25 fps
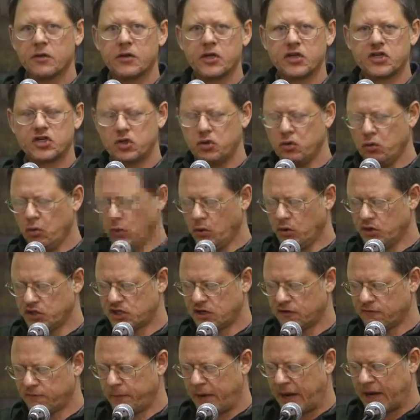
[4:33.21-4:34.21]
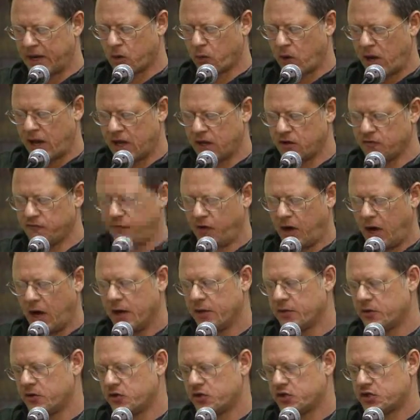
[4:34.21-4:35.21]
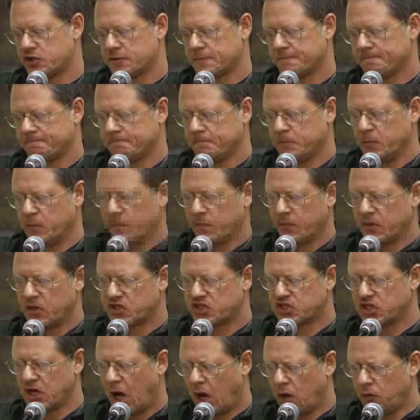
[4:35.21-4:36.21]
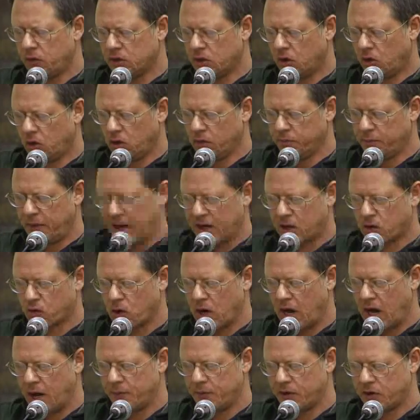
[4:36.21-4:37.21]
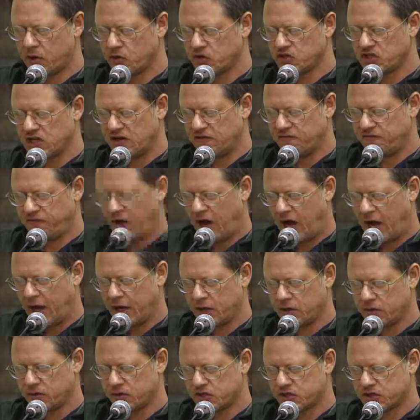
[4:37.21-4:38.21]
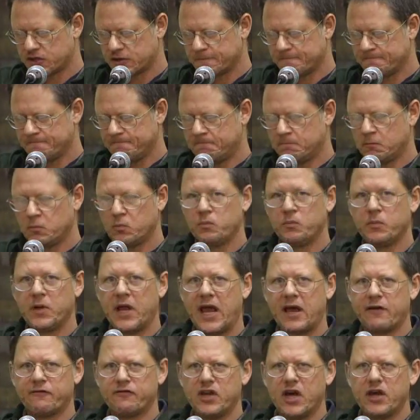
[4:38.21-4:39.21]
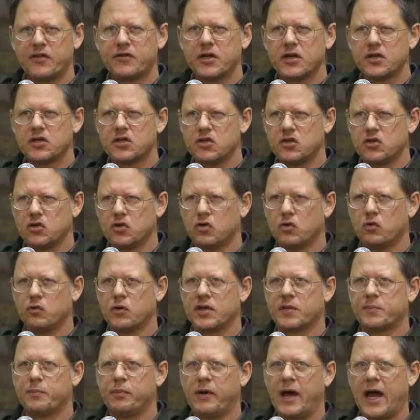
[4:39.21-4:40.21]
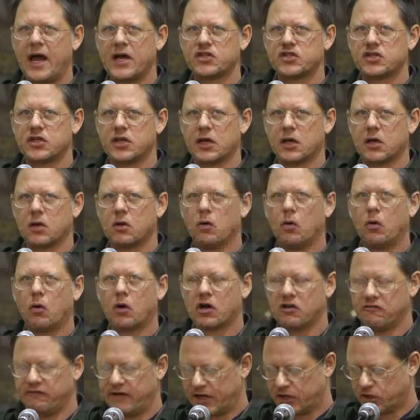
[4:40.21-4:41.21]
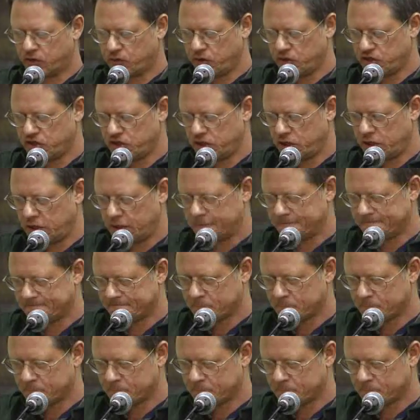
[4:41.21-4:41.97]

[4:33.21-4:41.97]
The tools of my grandfathers the solid old micrometers and files have nothing to do with plastic or electricity.